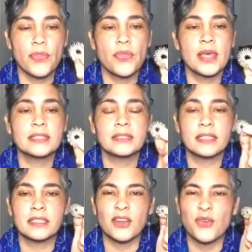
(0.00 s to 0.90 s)

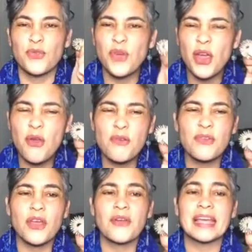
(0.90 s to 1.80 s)
This is a very,
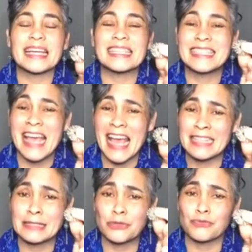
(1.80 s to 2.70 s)
very
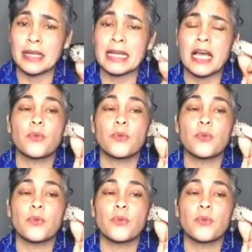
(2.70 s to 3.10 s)
intense ring.